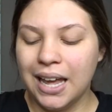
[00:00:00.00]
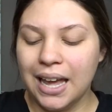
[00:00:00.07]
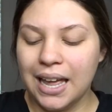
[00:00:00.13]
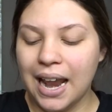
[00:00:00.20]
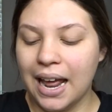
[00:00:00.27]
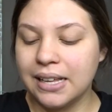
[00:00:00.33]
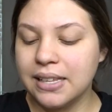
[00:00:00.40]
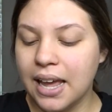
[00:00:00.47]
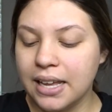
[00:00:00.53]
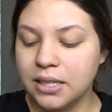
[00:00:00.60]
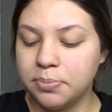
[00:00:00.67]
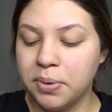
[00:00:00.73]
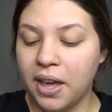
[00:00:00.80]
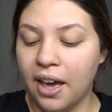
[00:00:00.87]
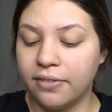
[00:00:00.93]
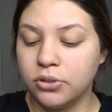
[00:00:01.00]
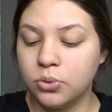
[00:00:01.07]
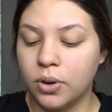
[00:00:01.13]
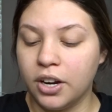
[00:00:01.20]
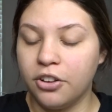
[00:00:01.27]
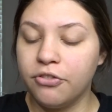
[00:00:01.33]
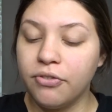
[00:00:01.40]
It has SPF
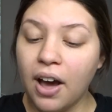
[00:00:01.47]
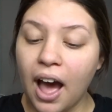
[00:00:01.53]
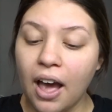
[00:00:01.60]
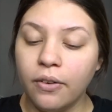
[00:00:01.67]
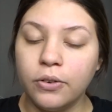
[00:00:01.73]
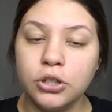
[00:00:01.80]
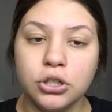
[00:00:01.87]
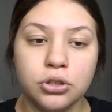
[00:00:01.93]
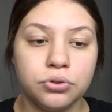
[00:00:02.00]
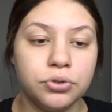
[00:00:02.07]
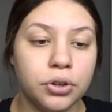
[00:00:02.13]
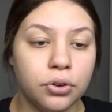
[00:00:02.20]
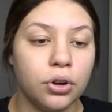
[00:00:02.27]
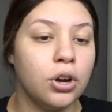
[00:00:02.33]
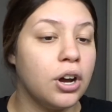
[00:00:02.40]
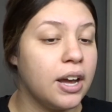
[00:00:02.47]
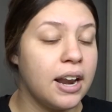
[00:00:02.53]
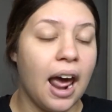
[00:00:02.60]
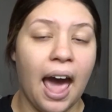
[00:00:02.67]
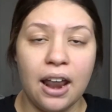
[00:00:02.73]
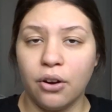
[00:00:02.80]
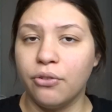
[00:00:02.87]
25, which is real good.
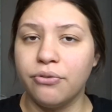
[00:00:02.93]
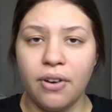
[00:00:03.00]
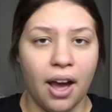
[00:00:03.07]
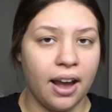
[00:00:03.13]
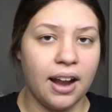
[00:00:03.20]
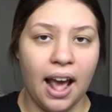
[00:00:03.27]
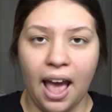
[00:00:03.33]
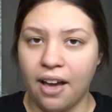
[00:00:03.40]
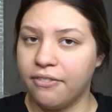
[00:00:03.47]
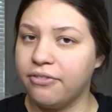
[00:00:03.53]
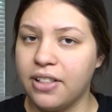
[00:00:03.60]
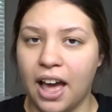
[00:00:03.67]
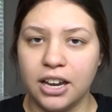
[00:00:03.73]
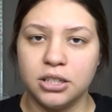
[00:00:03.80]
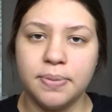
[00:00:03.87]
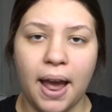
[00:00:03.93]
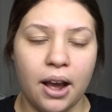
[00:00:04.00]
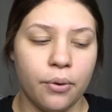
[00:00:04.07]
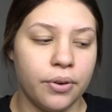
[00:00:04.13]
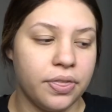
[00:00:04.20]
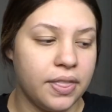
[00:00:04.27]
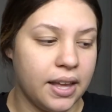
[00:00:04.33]
I don't find I have
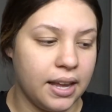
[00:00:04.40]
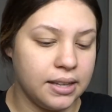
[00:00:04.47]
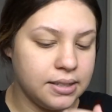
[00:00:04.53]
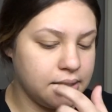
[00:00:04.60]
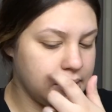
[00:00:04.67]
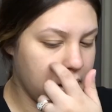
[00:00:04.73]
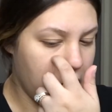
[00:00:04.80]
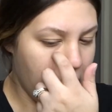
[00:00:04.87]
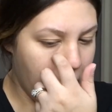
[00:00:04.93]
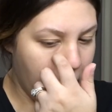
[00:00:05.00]
flashback with this.